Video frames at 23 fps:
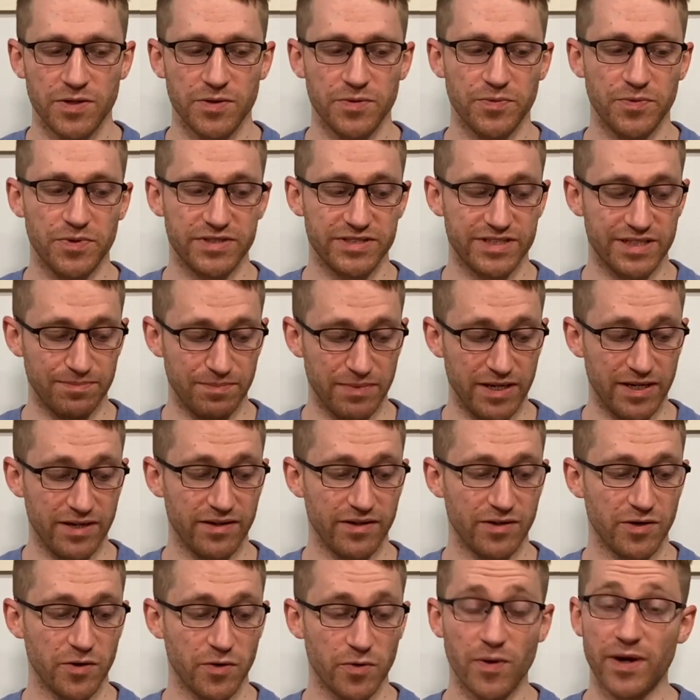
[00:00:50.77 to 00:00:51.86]
which can be
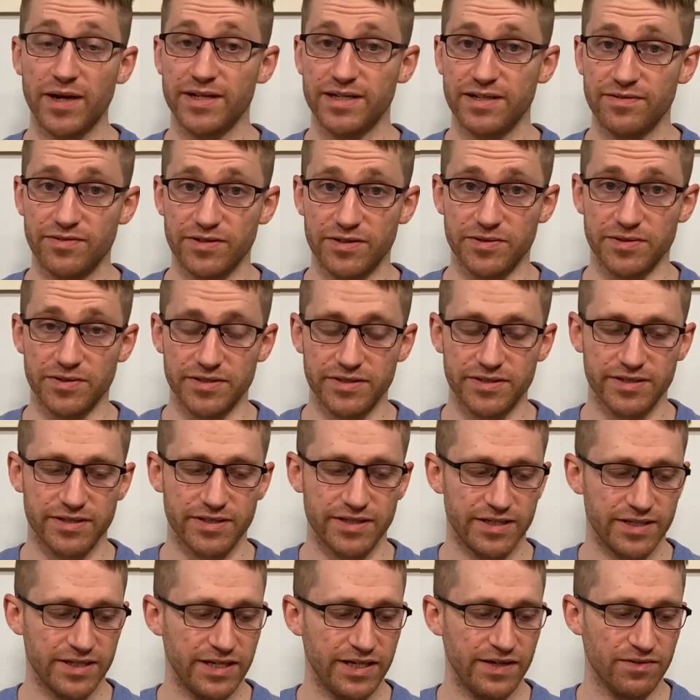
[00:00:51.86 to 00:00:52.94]
quite difficult,
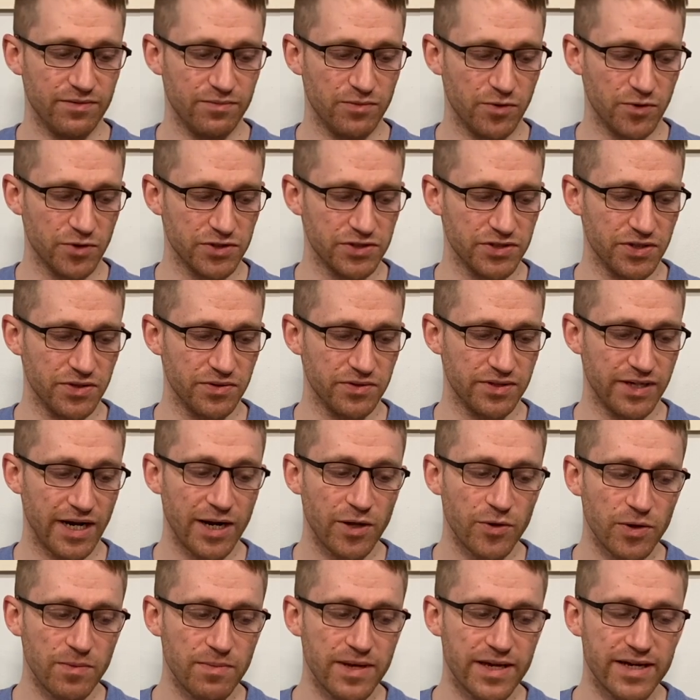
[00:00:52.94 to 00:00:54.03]
even more so. Not
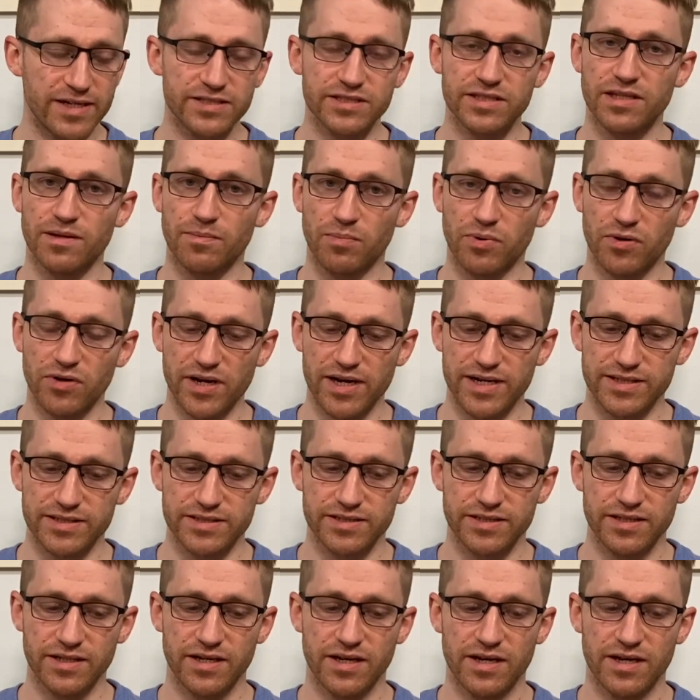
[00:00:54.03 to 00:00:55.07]
only because of the price,